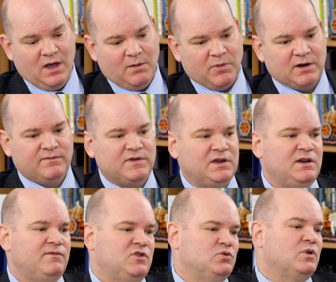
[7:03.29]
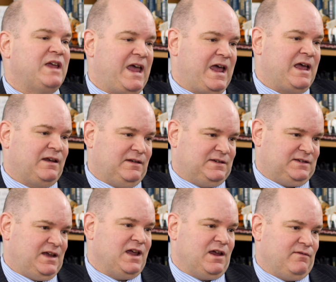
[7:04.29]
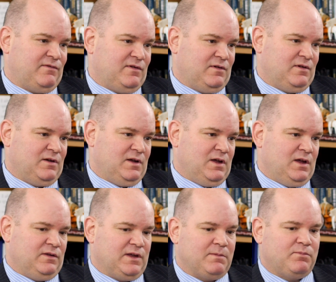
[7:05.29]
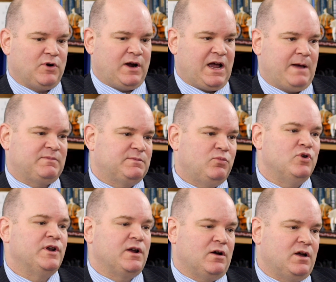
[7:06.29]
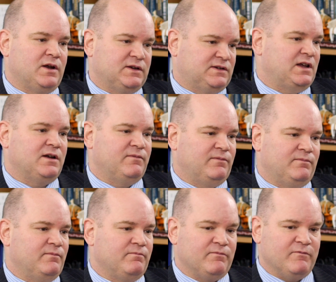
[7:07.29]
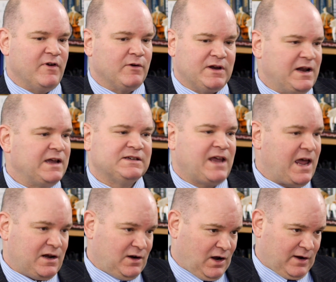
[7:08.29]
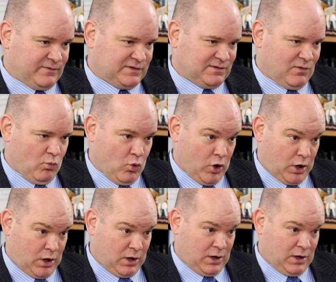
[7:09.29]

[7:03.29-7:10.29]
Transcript: But if the individual can't save, then perhaps putting on a set of very nice handcuffs work.